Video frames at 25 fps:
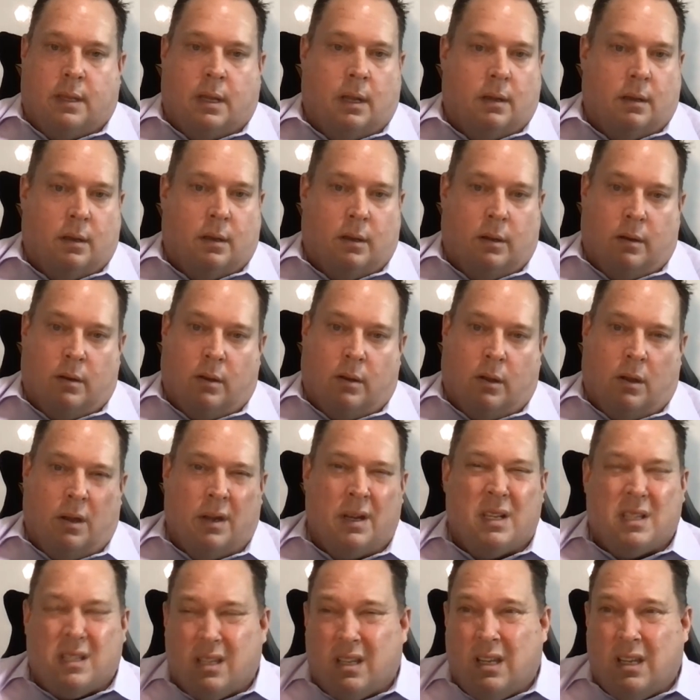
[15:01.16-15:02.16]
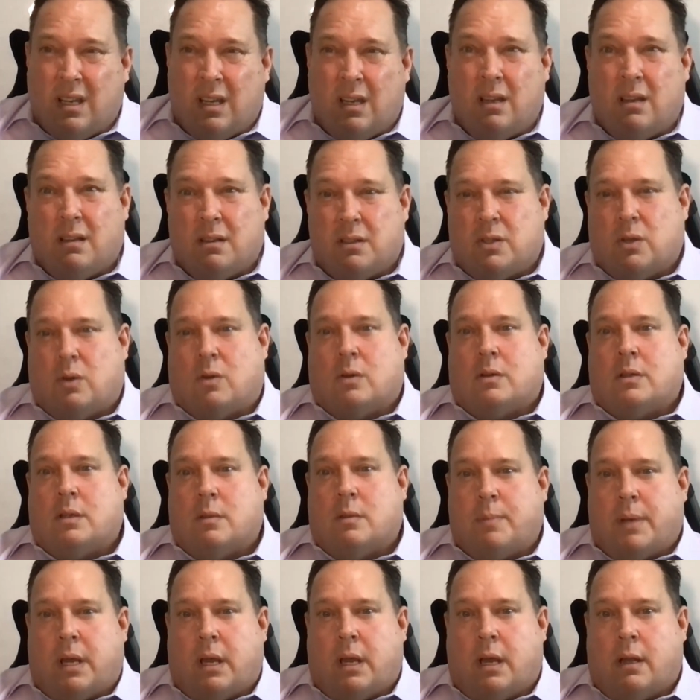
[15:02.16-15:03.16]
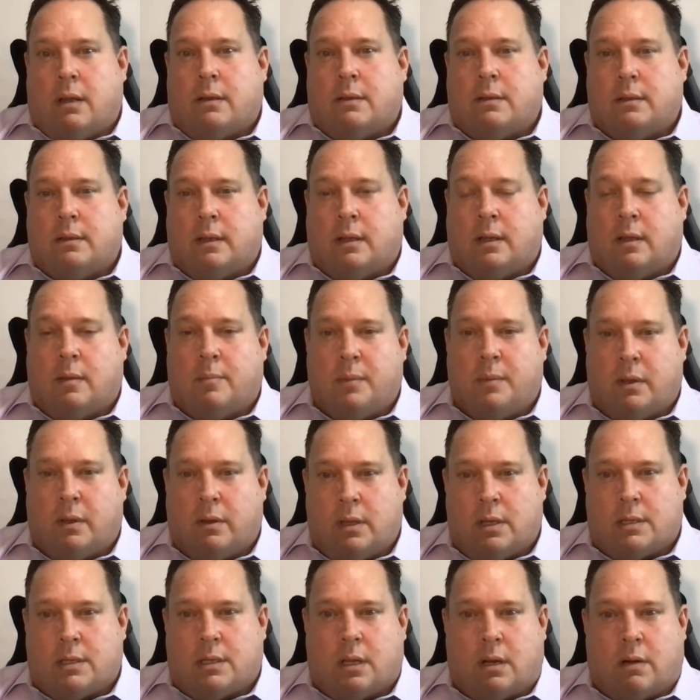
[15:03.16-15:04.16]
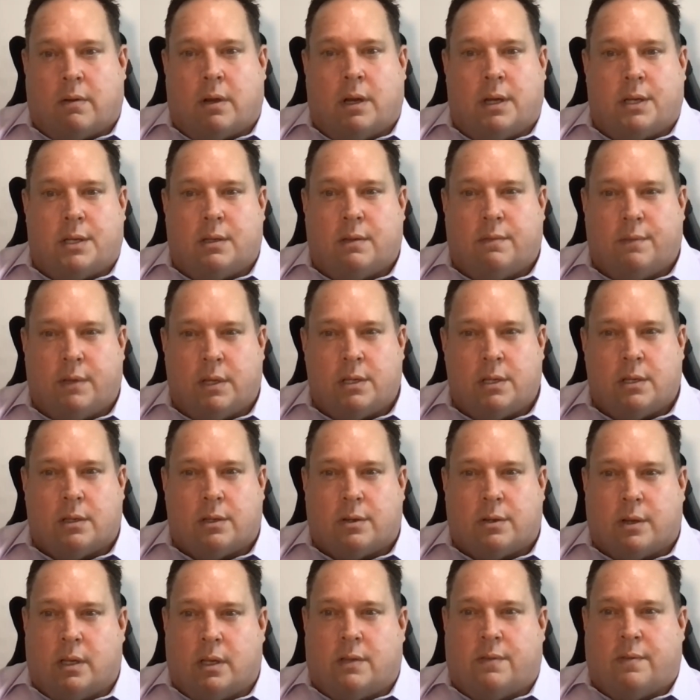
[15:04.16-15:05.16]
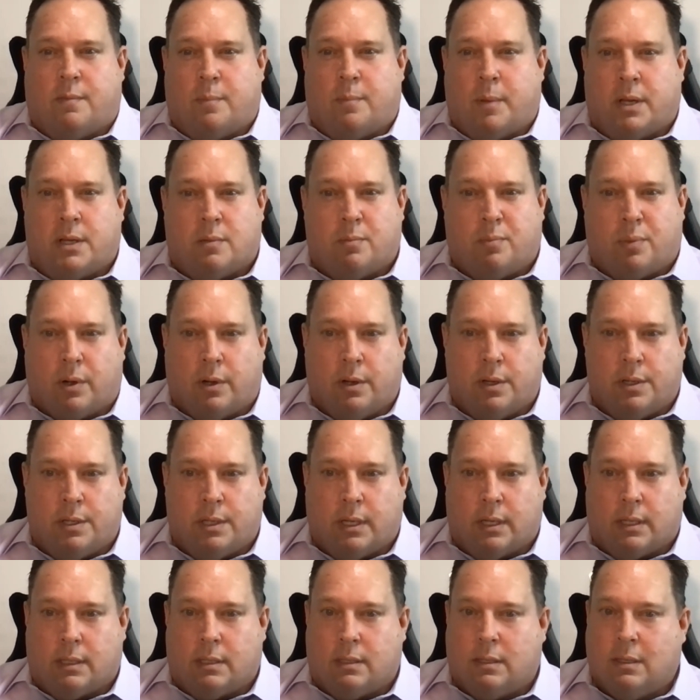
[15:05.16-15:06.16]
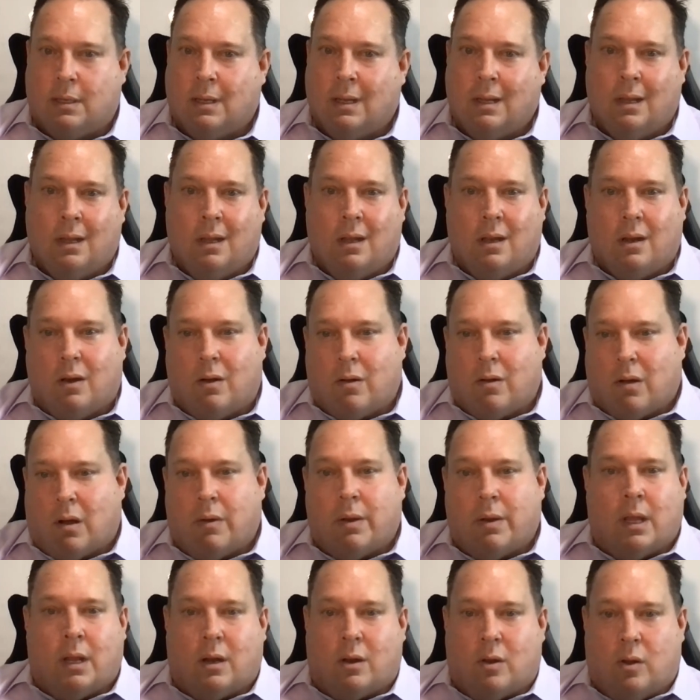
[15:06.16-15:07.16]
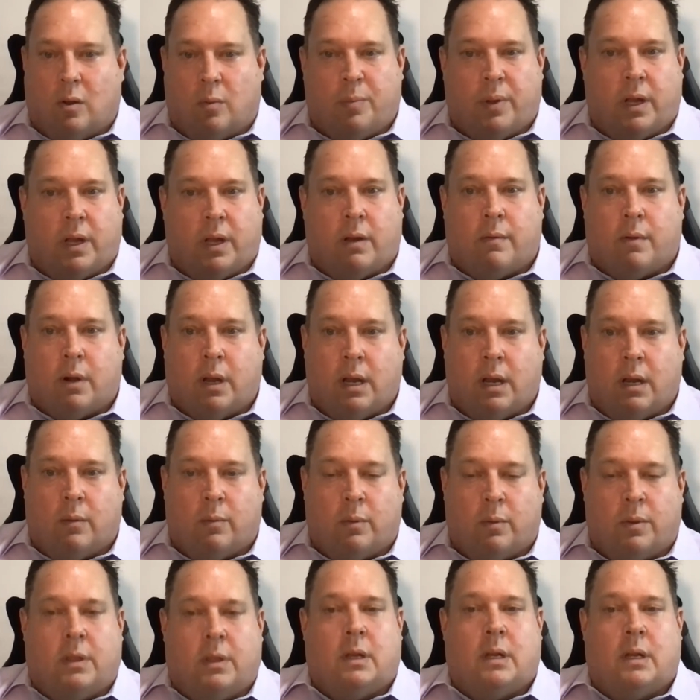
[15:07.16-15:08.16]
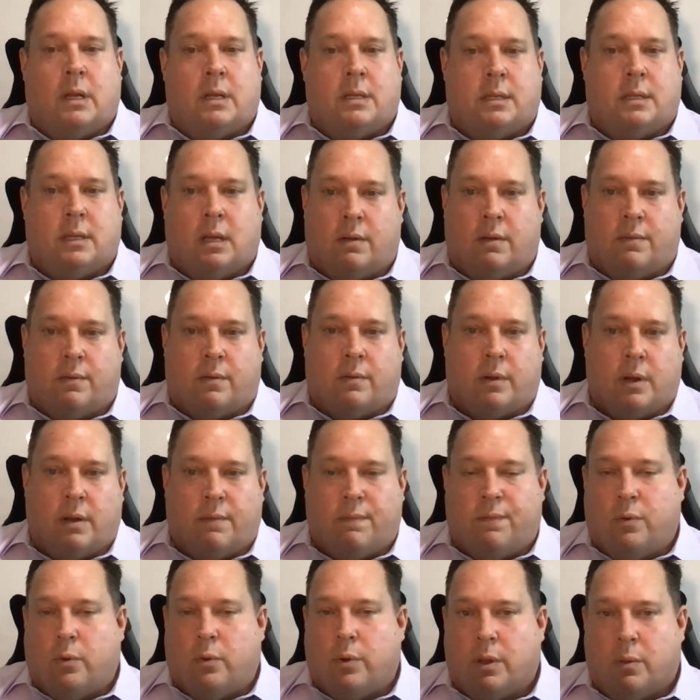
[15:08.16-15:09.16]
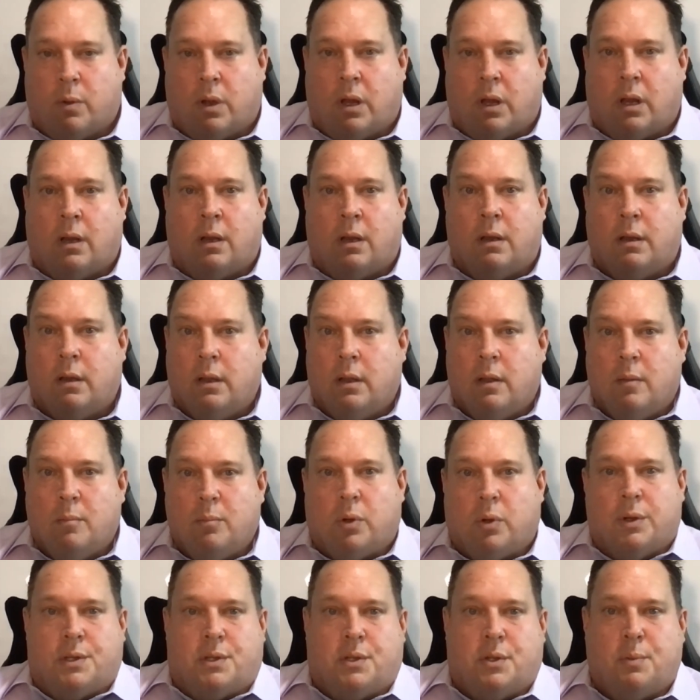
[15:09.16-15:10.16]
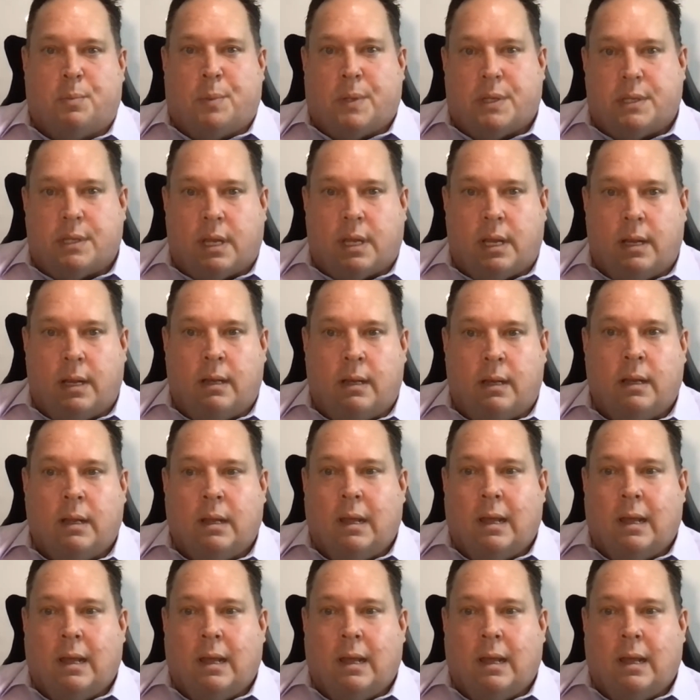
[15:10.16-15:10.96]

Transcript: that, IDC talks about the acceleration of digital transformation projects growing at a compound rate within ASEAN of around 41.2%,